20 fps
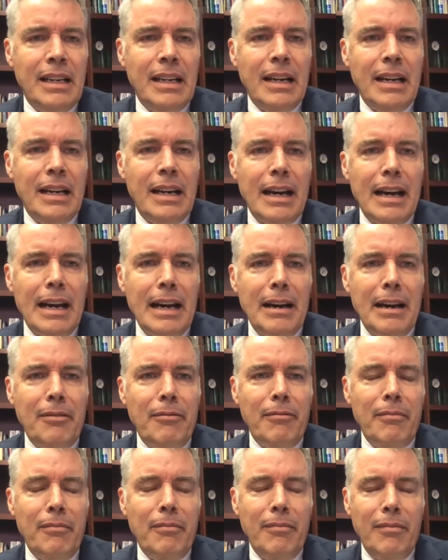Uh,
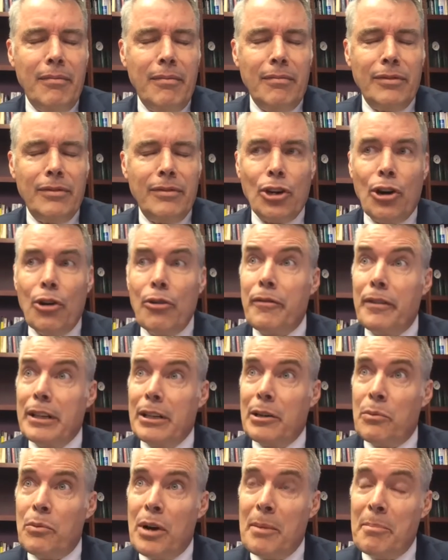Tocqueville
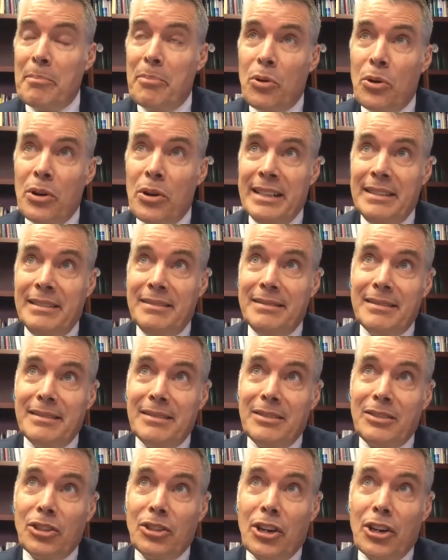at one point
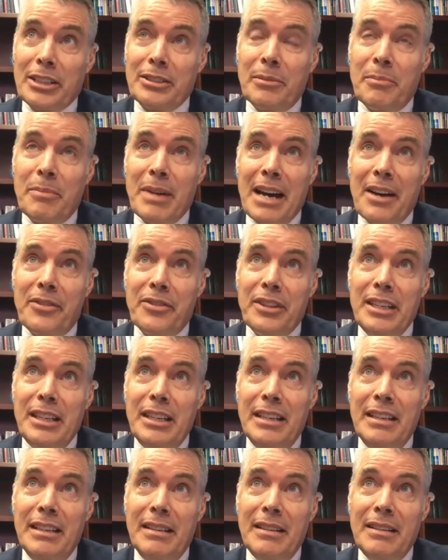talks about
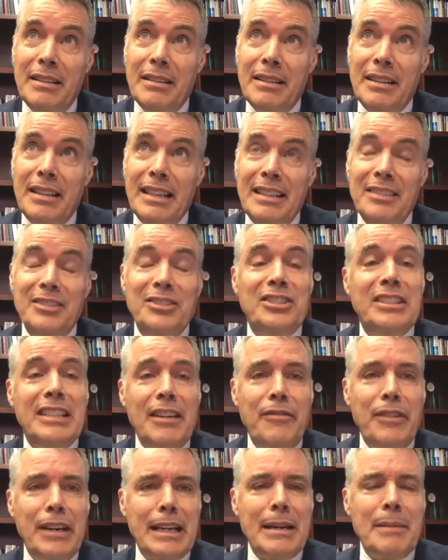the, the
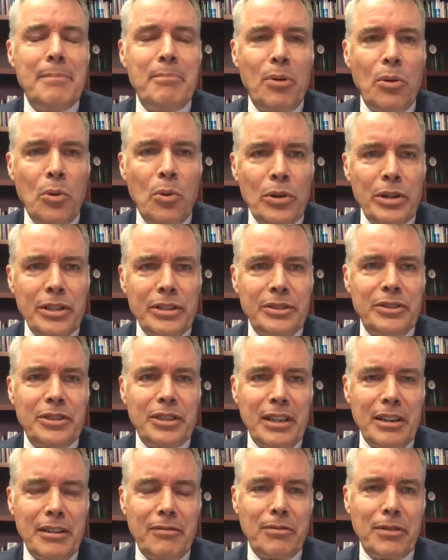civic importance
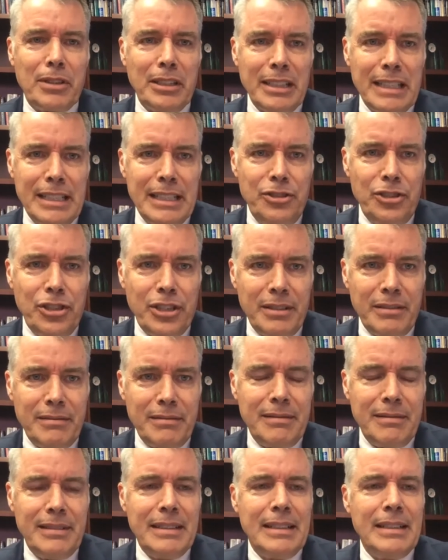of religion.
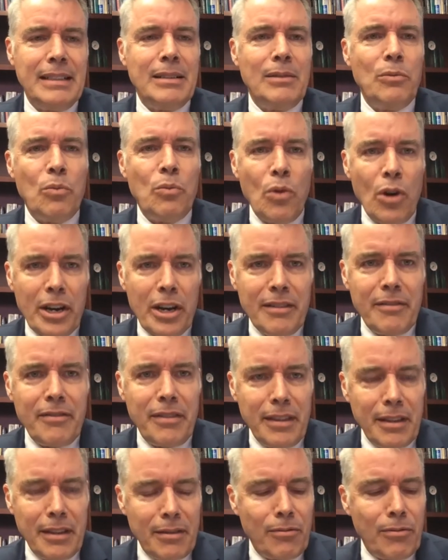One of
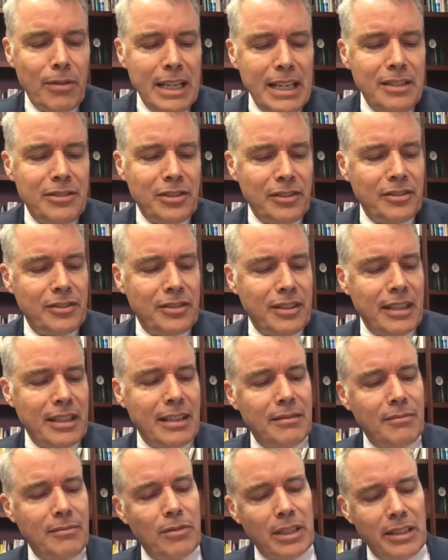the reasons that
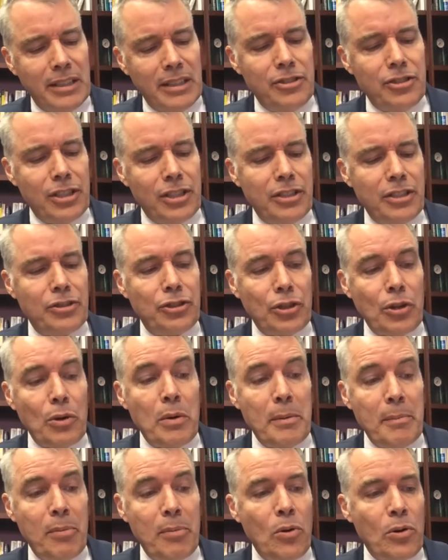religion is so
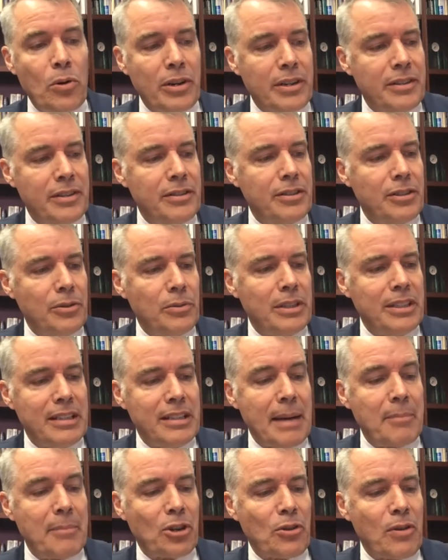important to a
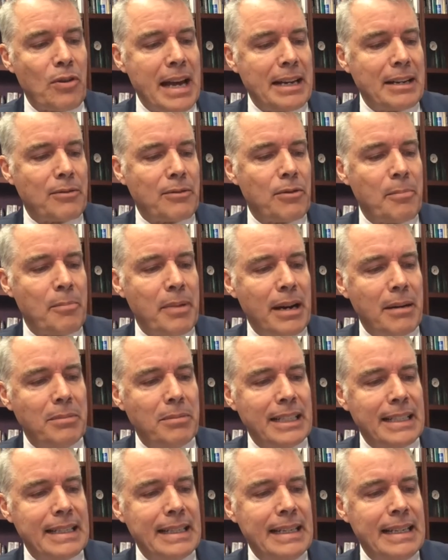democratic
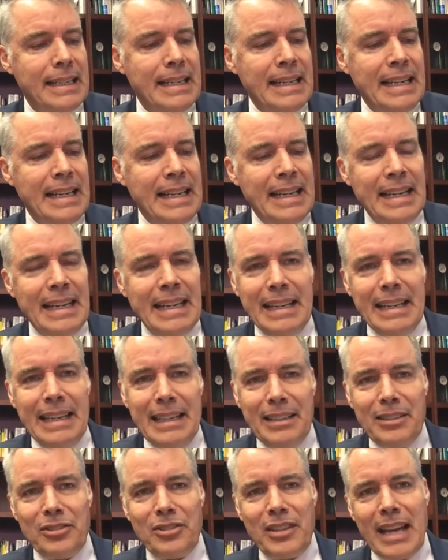republic
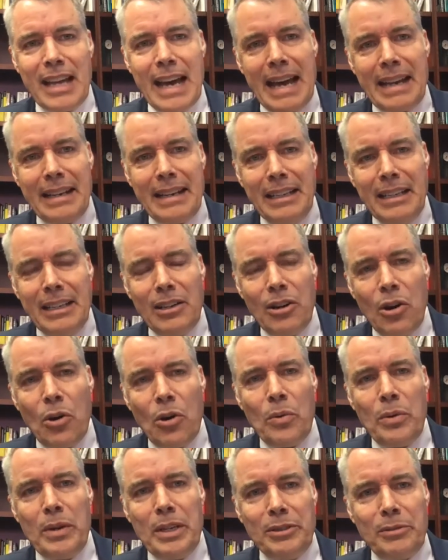is that it
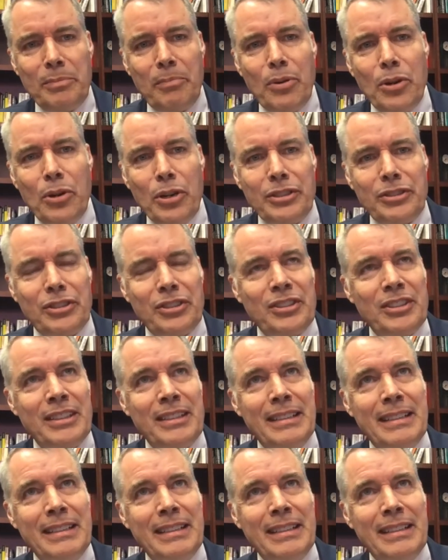always puts